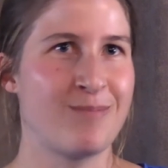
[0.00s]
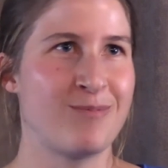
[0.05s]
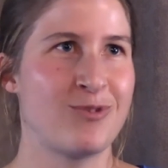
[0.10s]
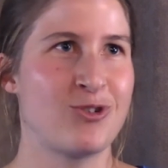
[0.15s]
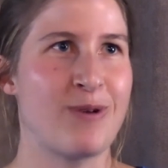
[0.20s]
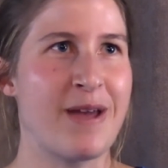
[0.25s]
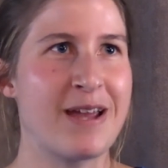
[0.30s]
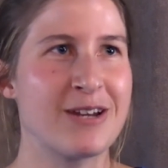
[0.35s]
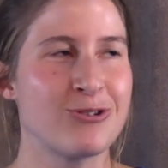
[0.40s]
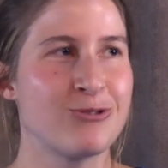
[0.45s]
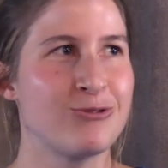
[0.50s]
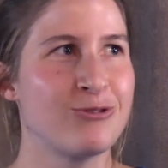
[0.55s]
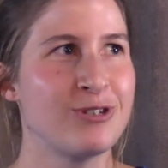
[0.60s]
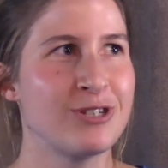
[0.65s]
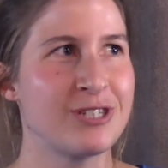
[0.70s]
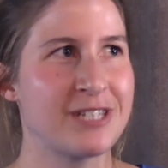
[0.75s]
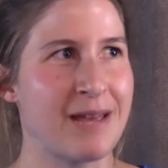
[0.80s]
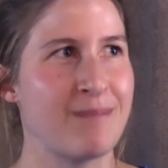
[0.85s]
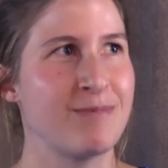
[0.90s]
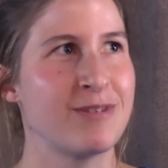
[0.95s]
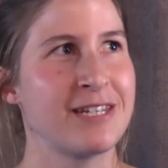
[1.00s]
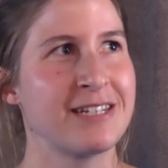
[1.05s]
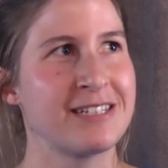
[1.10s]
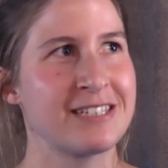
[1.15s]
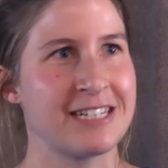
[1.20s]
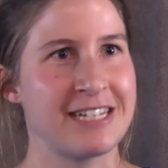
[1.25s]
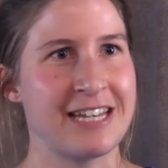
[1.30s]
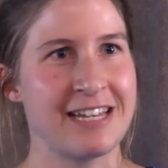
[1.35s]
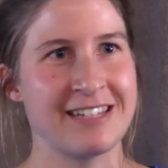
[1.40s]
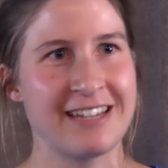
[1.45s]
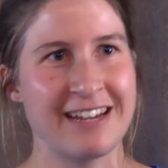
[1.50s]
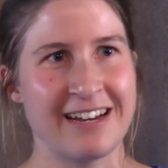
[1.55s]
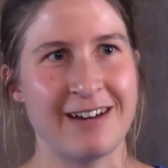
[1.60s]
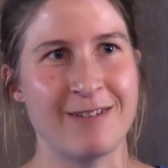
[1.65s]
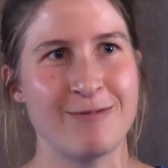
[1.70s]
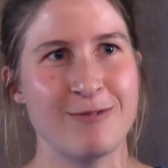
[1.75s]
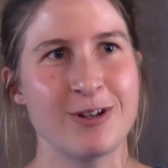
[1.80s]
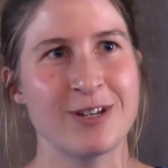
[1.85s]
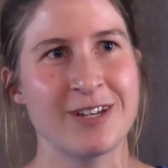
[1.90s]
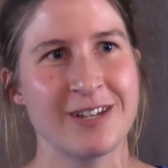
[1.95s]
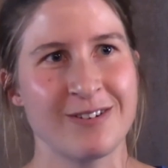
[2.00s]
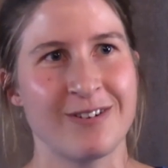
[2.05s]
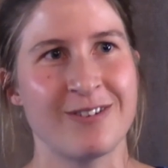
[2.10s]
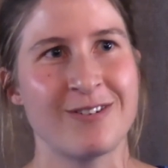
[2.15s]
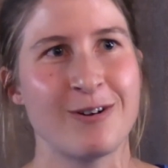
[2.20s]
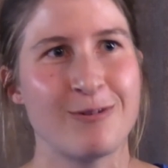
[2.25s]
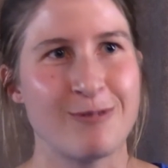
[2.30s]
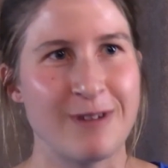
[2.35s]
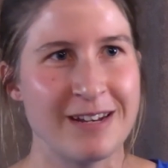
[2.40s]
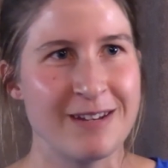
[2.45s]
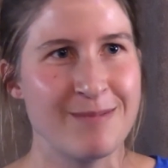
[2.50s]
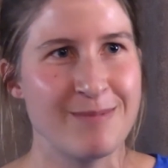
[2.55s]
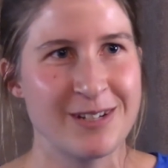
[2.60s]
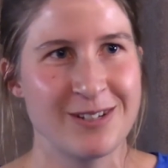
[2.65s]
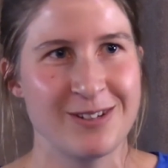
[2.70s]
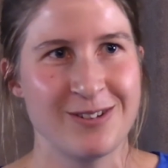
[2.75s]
trying to do the same things that others are working on already, but